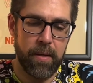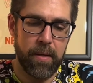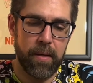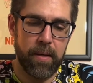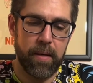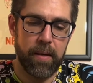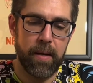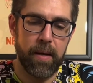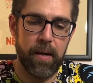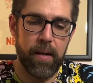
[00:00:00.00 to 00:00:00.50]

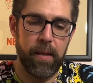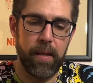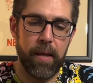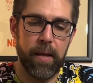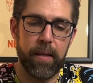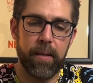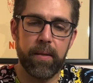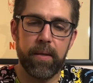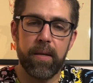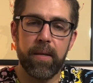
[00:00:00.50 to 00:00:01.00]
kind of
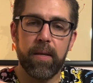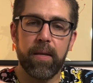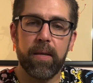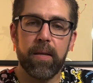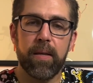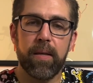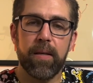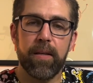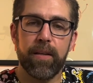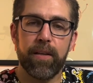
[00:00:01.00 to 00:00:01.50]
like the
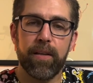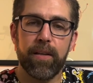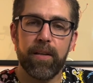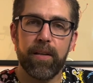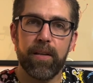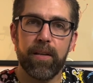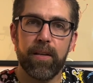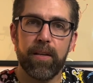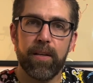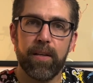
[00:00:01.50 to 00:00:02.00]

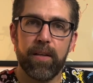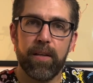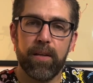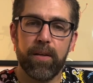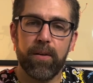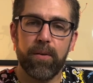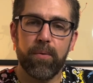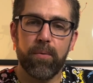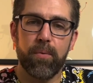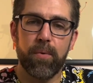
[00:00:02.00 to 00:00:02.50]

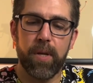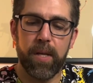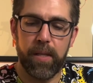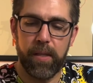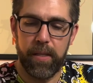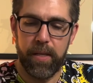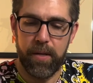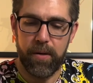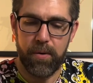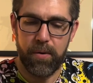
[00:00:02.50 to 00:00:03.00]

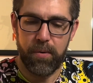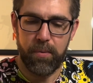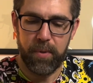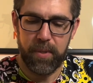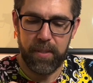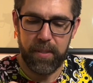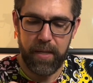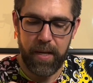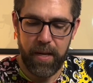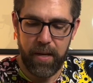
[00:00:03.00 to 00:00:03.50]
ringleader would
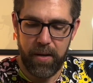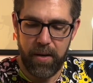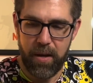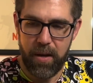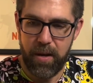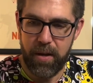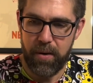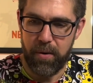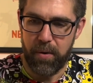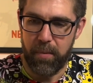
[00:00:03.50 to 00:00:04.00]
stand
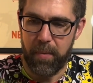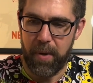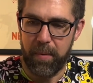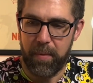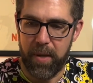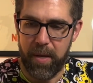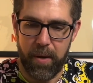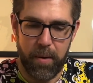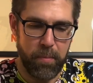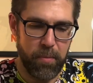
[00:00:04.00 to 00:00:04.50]
on, or
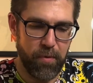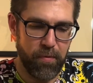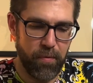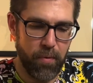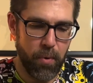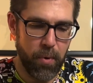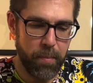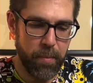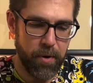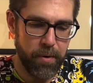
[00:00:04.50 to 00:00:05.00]
maybe a
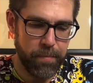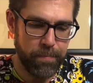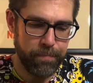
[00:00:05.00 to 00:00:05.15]
performer.